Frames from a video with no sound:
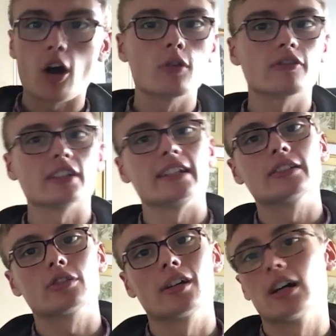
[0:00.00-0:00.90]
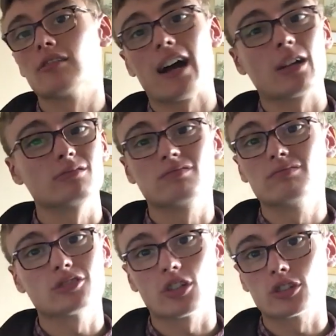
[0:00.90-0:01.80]
Hopefully into around
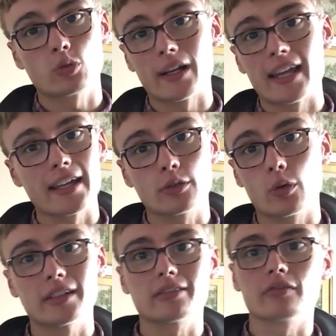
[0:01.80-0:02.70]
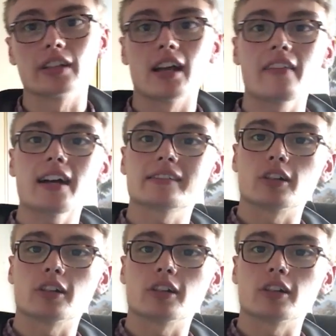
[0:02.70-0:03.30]
sort of 28 quid, something like that.